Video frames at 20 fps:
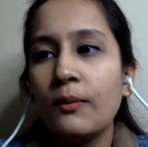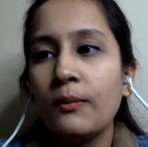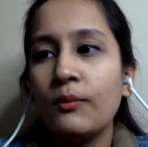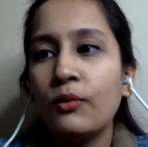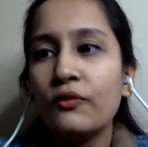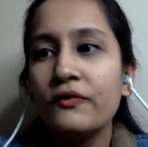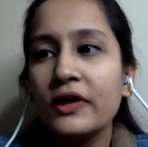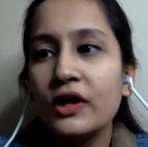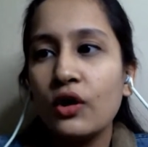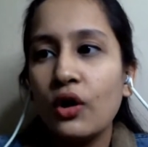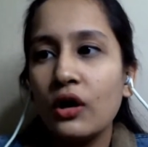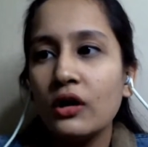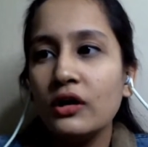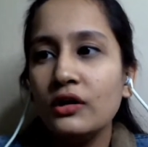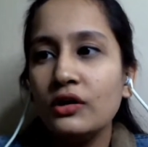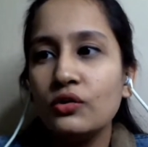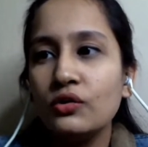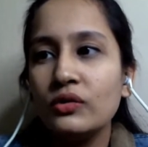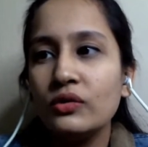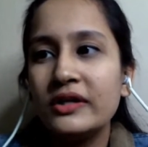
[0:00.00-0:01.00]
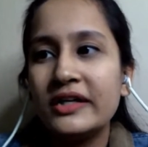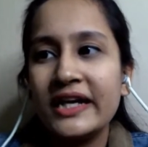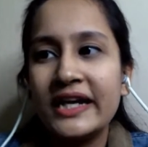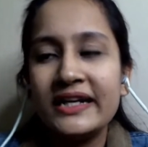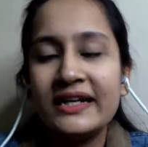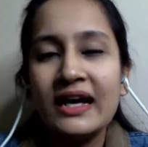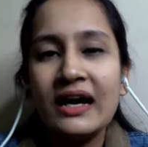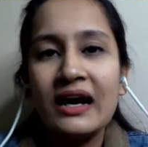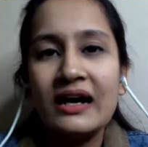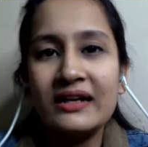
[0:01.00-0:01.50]
Moving on to
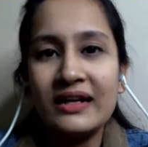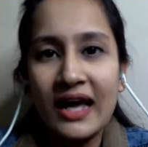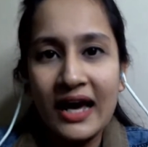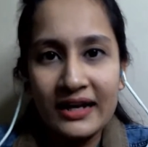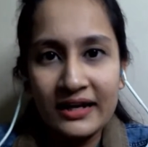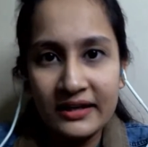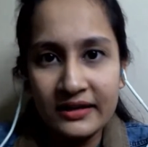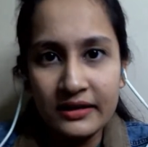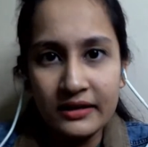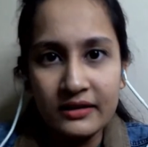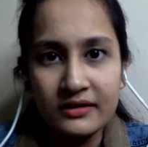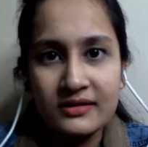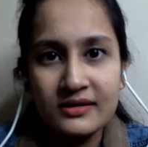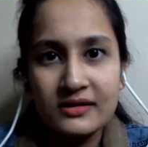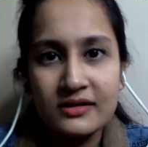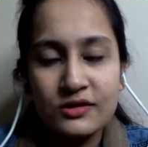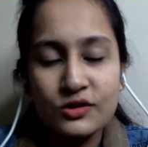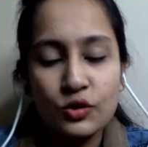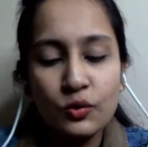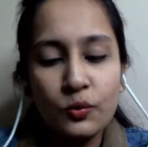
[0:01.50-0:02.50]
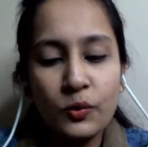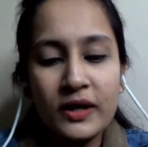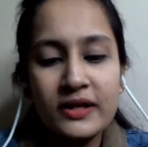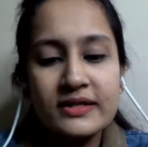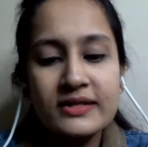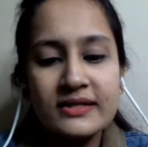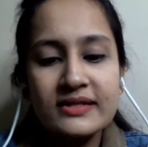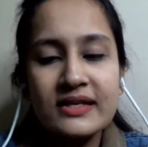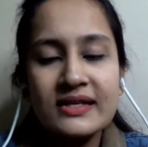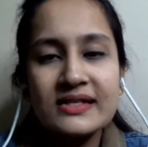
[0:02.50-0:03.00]
data analytics. So
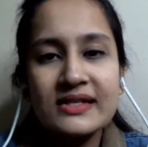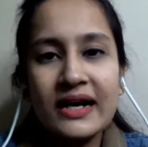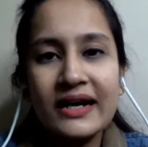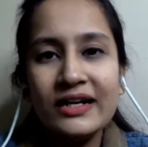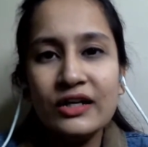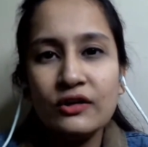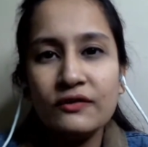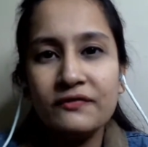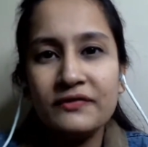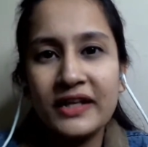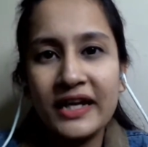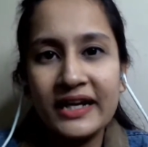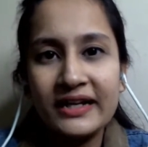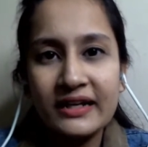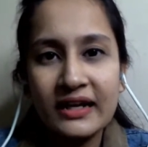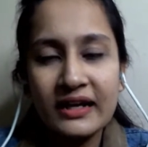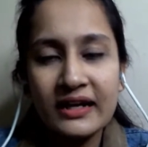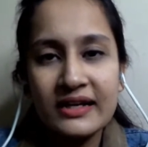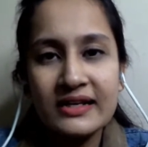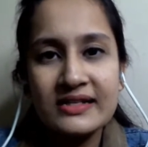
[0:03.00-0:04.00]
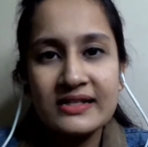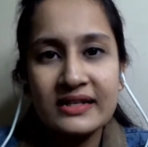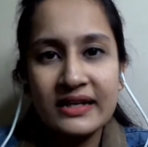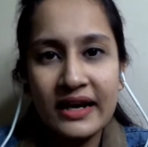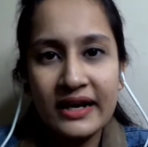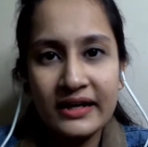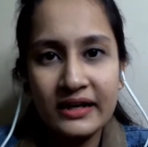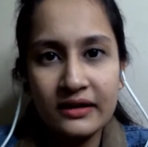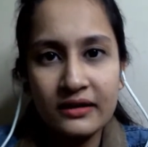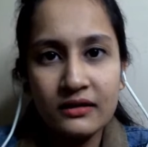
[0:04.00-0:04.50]
once this kind of data is
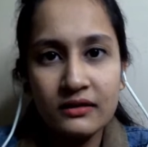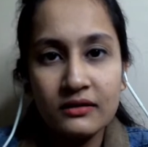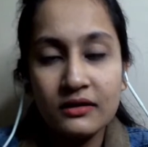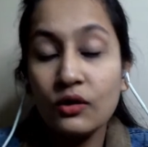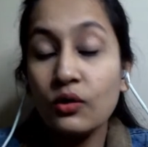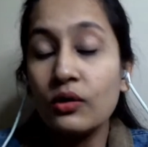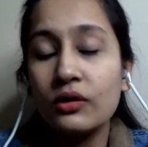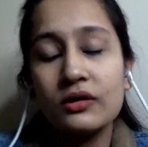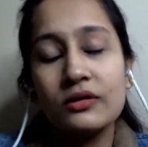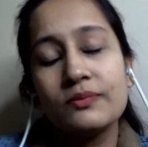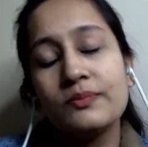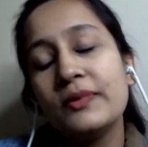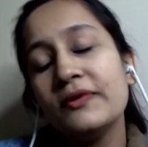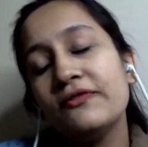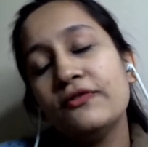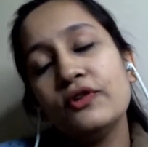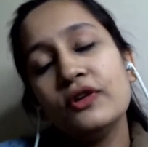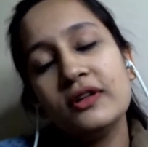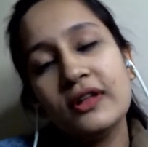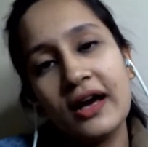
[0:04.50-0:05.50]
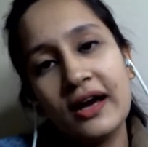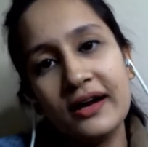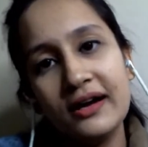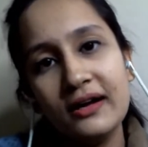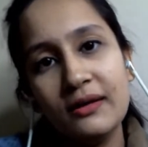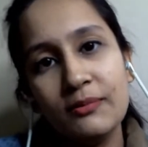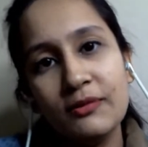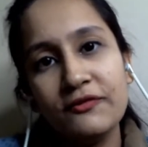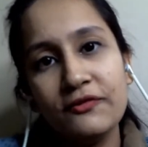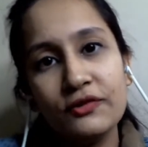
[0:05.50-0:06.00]
ready, no, before
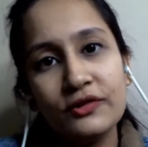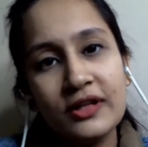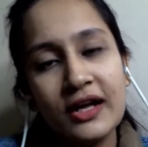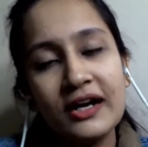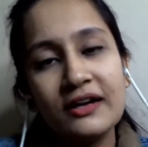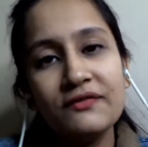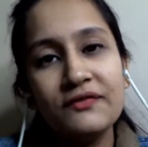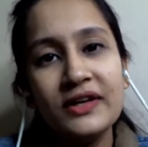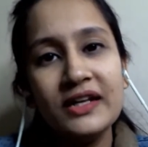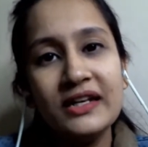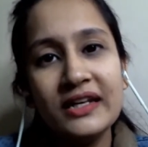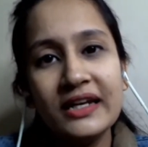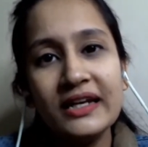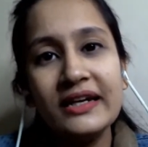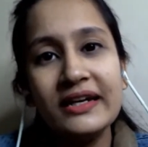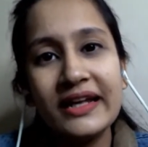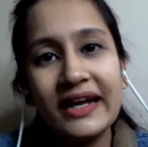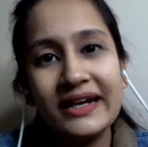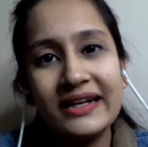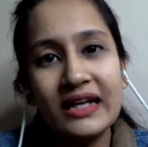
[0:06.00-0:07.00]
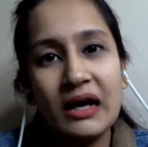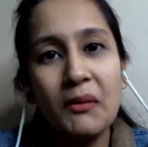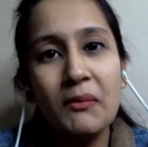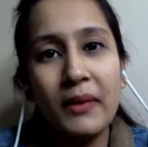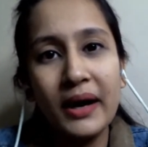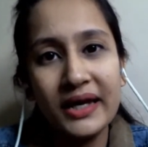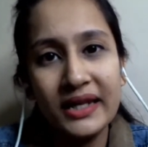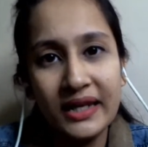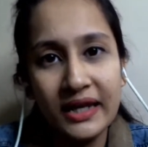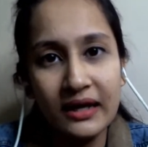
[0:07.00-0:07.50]
that we need data
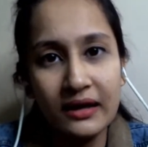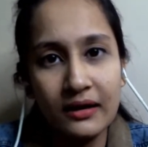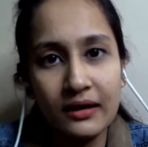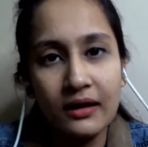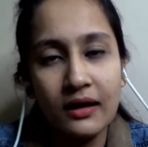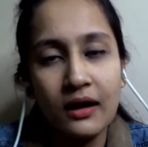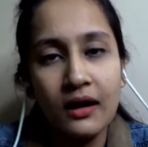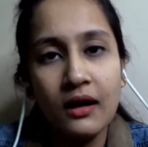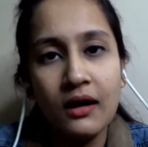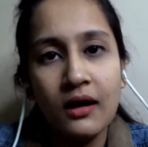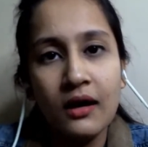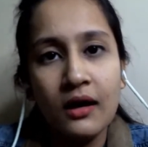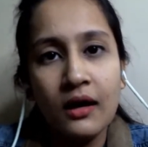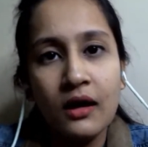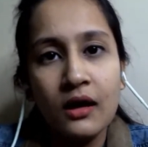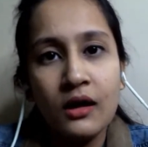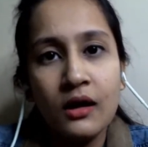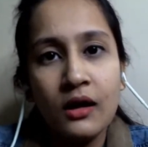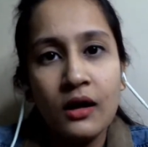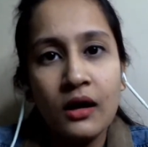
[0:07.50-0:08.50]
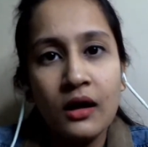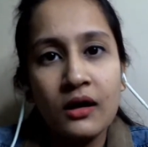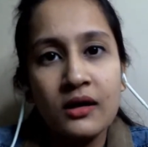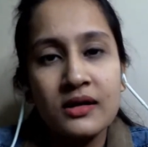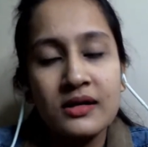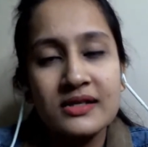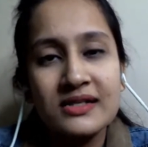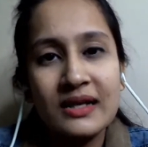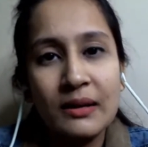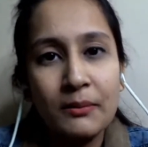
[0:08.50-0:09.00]
mining.
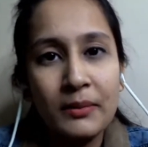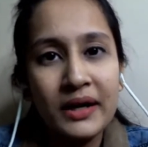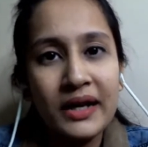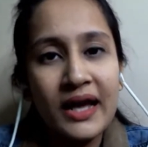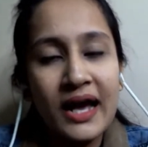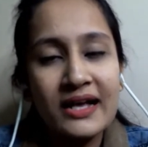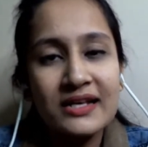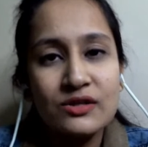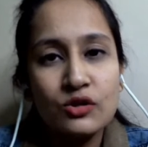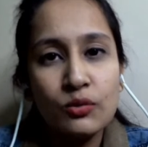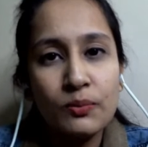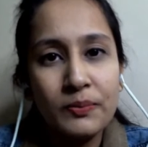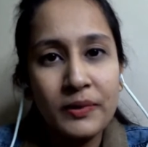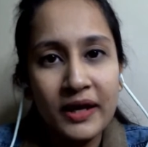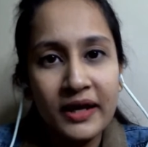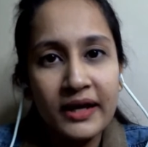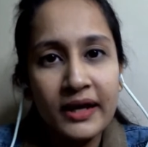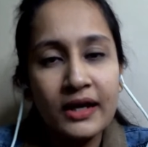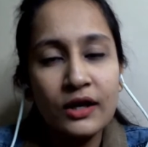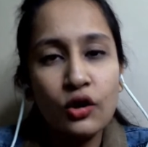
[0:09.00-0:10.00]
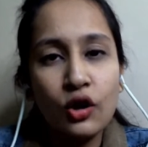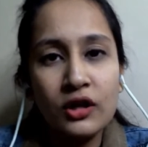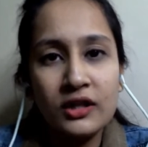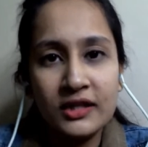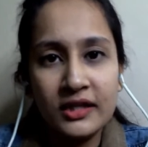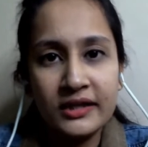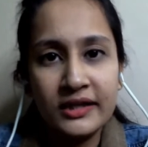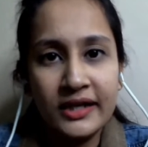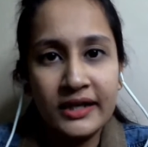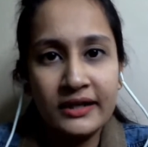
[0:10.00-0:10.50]
Somebody has to bring in all
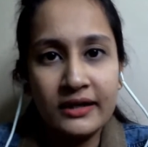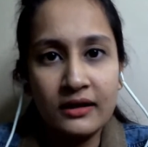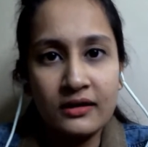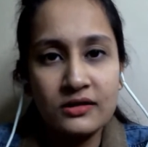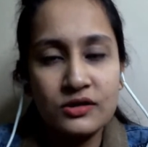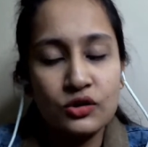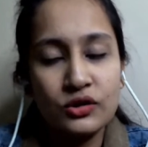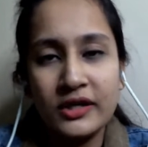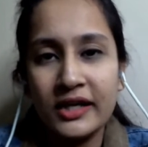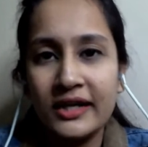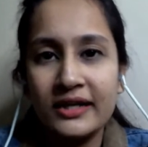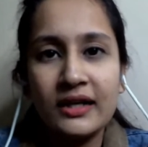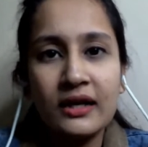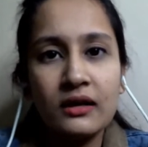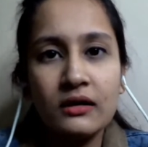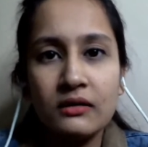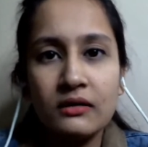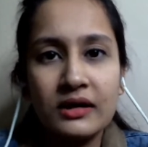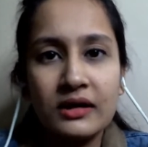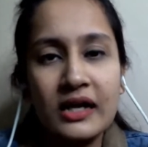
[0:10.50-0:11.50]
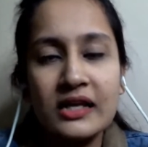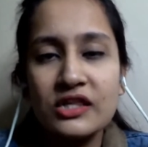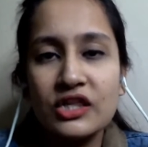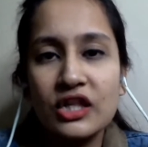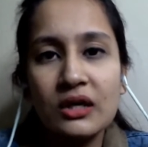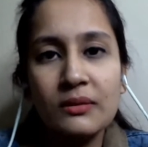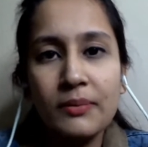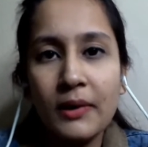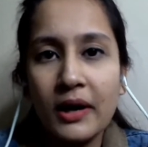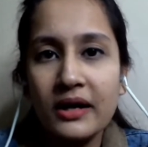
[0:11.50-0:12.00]
the data. So data
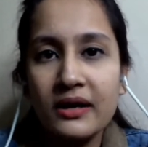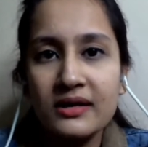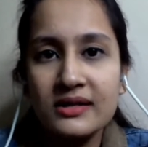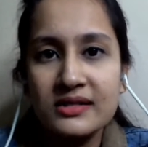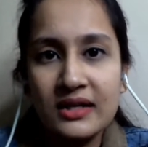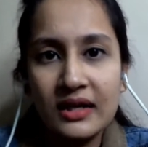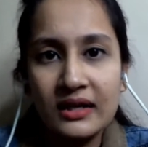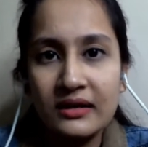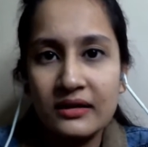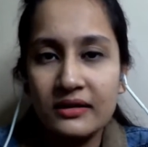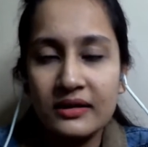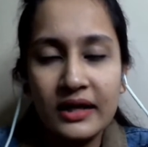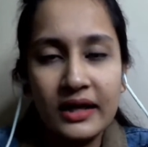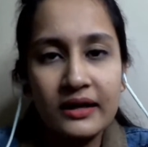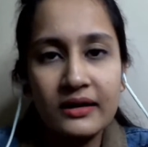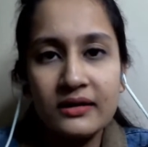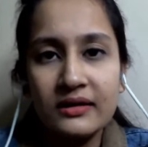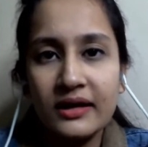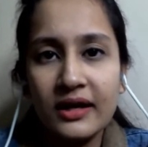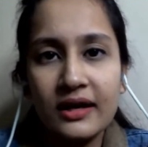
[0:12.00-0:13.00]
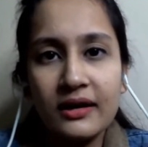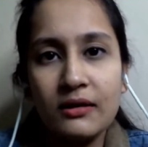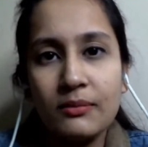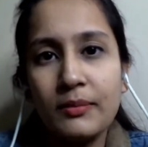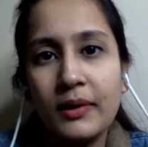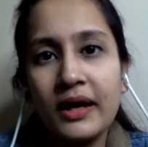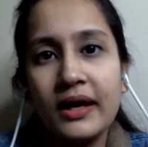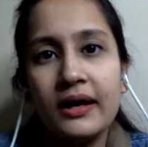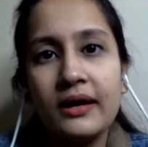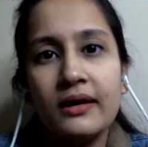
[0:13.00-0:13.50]
crunching part is done, taken care
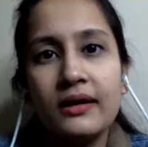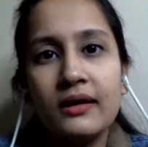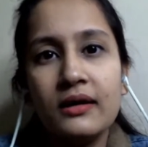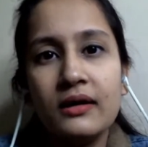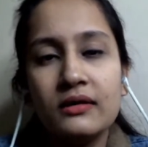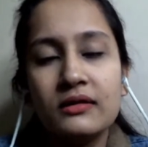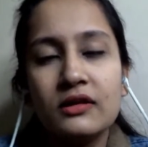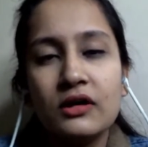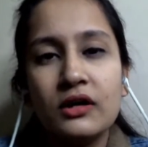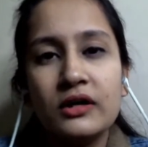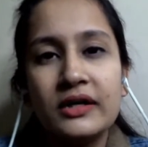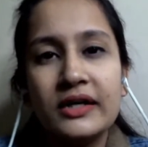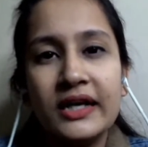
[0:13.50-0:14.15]
by the